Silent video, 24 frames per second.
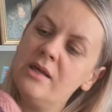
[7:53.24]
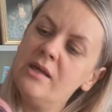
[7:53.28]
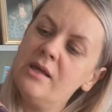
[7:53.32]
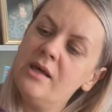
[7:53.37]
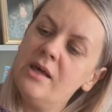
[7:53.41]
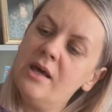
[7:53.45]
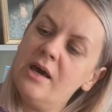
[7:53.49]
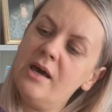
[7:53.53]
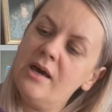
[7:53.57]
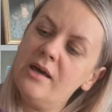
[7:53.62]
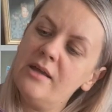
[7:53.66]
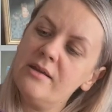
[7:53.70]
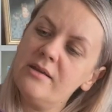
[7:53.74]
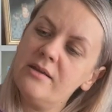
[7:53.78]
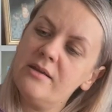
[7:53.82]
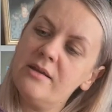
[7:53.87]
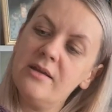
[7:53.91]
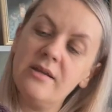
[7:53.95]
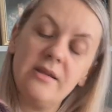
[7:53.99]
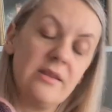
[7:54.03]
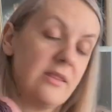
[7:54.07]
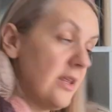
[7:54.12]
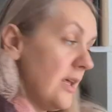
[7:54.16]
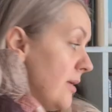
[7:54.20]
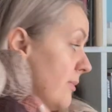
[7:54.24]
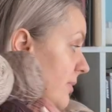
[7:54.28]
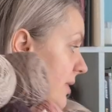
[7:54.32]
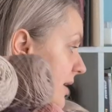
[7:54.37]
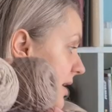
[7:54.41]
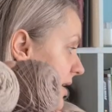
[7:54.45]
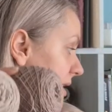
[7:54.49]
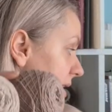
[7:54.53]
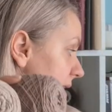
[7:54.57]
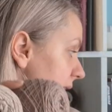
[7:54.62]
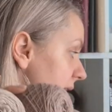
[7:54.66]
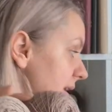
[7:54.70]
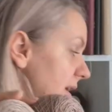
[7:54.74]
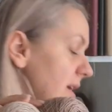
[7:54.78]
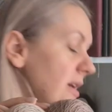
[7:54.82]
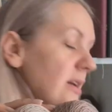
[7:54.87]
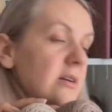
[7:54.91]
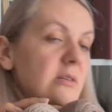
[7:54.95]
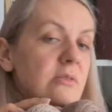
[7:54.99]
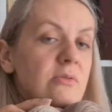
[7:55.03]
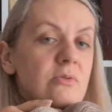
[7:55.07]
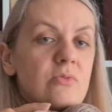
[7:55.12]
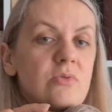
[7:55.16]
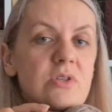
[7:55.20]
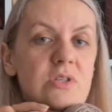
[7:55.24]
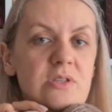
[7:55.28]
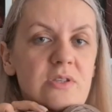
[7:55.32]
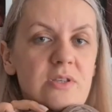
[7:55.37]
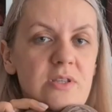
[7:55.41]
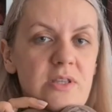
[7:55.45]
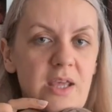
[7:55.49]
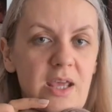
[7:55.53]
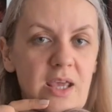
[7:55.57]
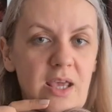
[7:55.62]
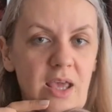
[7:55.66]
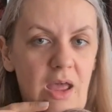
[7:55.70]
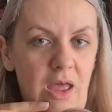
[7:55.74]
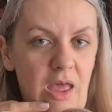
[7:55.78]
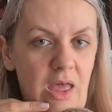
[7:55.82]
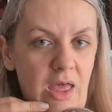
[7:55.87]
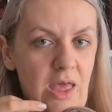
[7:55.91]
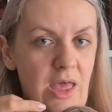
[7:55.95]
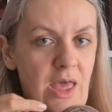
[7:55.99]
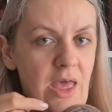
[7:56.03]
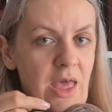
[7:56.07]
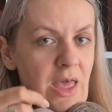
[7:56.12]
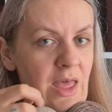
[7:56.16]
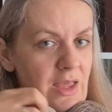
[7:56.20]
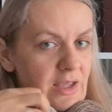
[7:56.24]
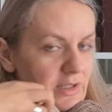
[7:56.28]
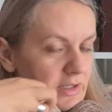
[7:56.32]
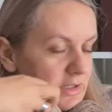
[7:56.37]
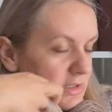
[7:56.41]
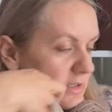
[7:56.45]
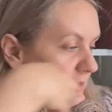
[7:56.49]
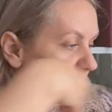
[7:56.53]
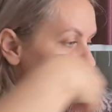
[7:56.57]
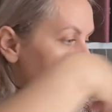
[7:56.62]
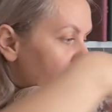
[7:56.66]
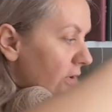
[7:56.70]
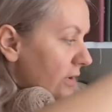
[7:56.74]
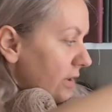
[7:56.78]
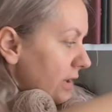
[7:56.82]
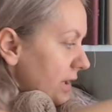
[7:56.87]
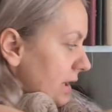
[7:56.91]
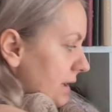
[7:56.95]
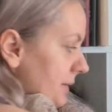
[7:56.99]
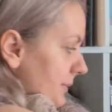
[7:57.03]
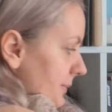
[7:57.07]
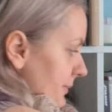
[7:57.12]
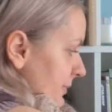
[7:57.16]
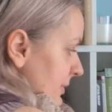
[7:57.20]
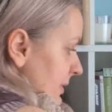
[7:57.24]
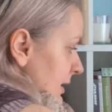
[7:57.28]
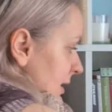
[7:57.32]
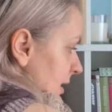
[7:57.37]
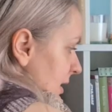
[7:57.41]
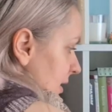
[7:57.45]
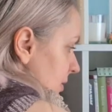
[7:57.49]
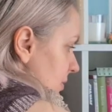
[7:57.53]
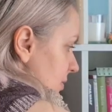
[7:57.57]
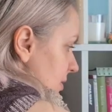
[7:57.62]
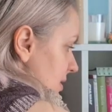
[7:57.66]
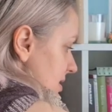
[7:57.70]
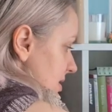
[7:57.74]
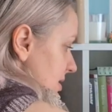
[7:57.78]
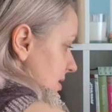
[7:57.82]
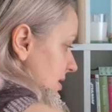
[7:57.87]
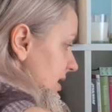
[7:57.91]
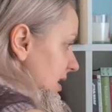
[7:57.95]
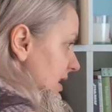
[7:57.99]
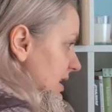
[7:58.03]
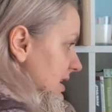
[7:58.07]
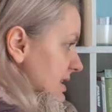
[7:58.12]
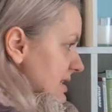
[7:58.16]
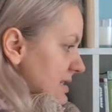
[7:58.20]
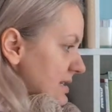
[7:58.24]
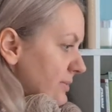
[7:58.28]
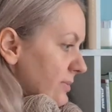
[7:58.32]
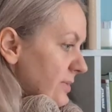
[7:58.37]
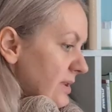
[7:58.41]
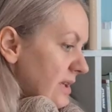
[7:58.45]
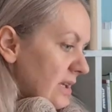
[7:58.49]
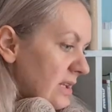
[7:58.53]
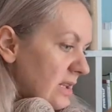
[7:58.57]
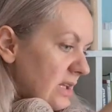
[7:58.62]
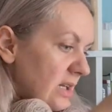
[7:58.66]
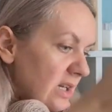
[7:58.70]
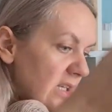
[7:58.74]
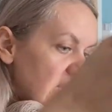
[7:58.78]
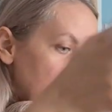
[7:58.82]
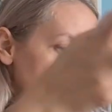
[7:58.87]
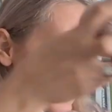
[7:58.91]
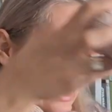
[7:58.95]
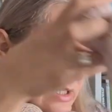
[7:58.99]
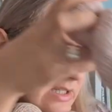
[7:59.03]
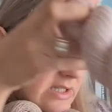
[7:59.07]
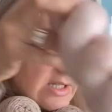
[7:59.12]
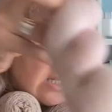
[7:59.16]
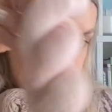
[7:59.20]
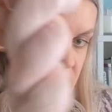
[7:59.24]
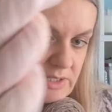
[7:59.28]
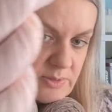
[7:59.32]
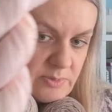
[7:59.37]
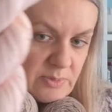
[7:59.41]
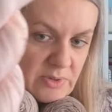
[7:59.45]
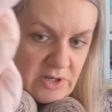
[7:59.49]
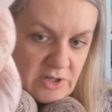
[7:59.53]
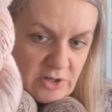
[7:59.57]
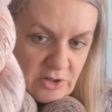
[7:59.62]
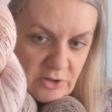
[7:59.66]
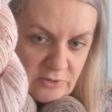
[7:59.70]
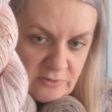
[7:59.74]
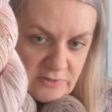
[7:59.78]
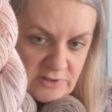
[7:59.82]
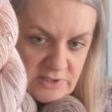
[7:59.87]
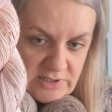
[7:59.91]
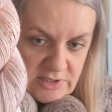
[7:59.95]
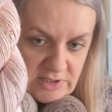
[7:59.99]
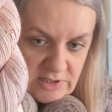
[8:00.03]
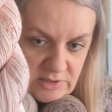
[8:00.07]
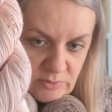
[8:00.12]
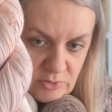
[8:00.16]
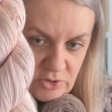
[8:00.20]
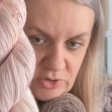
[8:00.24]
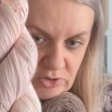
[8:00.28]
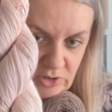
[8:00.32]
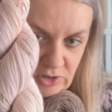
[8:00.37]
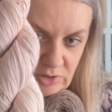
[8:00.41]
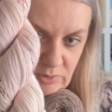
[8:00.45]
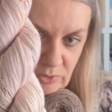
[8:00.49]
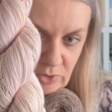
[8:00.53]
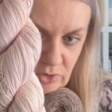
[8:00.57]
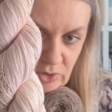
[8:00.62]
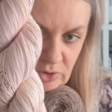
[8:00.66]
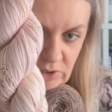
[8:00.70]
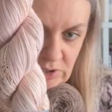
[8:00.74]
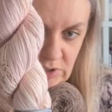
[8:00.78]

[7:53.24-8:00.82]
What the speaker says: And then my idea was to take, it's falling, was to take something like this. This is by Rova Silmusolmo,